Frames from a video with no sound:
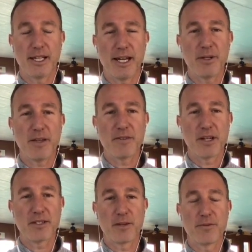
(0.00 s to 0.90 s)
I don't give these
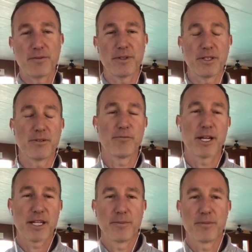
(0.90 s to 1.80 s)
guys enough uh,
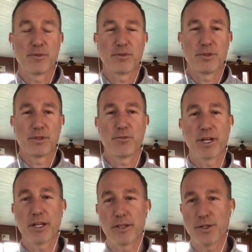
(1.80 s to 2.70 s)
rec
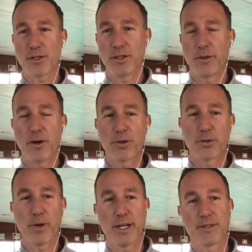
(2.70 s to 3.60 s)
recognition, and they're all
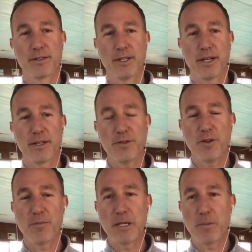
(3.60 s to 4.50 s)
great. Uh, these
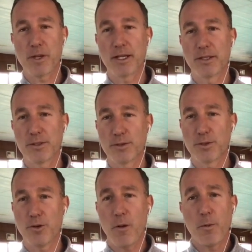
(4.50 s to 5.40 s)
are all the people that I listen
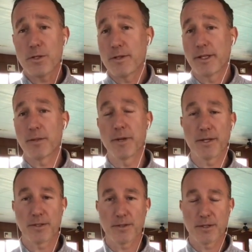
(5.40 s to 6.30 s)
to almost on a daily
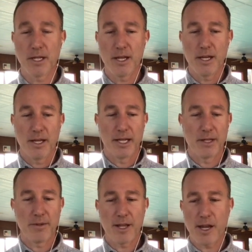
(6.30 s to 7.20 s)
basis. I
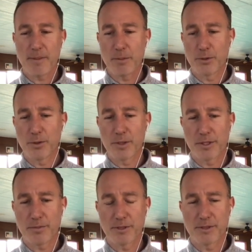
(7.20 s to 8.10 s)
know not a lot of people do
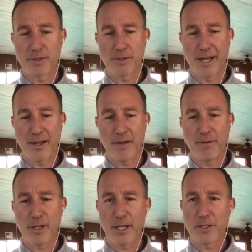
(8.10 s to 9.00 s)
this, but uh, I, I
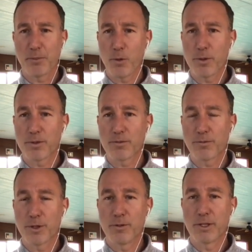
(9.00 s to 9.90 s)
feel like it's important
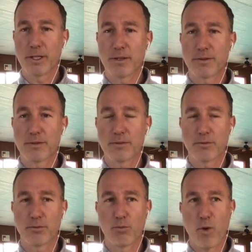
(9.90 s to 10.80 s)
for you to get
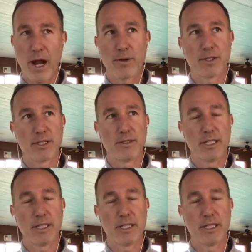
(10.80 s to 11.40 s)
rounded